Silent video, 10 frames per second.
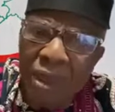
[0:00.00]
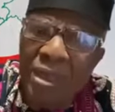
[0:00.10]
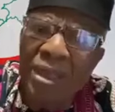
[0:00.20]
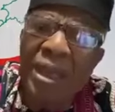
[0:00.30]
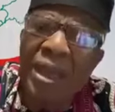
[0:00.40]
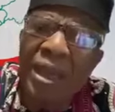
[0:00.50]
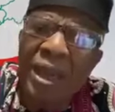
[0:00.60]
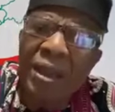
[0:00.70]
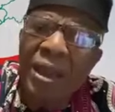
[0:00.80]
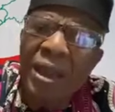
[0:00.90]

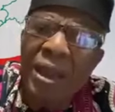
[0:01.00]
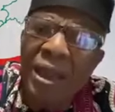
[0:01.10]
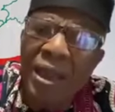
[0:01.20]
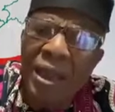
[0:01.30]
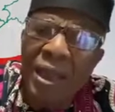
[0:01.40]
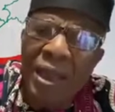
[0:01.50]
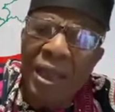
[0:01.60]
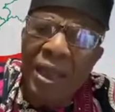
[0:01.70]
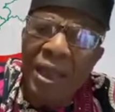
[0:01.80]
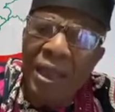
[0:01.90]
General
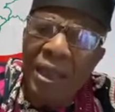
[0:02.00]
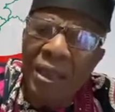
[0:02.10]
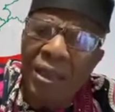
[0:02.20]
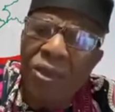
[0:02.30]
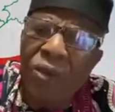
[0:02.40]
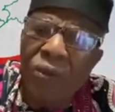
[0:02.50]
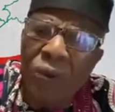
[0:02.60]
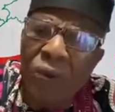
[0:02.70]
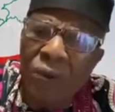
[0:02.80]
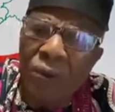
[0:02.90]

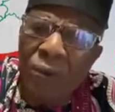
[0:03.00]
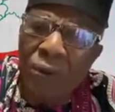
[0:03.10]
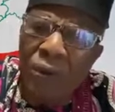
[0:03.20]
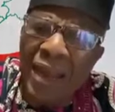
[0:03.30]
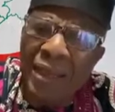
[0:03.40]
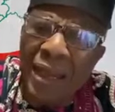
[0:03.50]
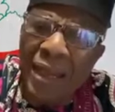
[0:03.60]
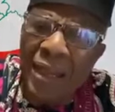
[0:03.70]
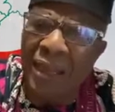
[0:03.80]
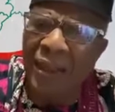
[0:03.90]
Tuku Buratai,